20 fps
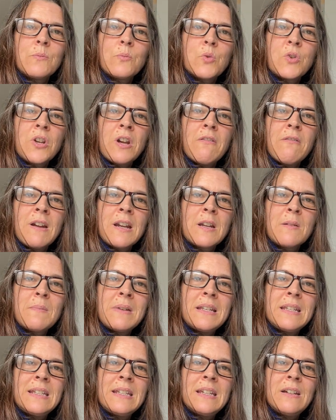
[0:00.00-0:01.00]
Would I
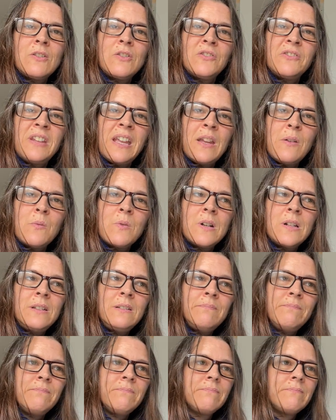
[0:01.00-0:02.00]
recommend it on day one?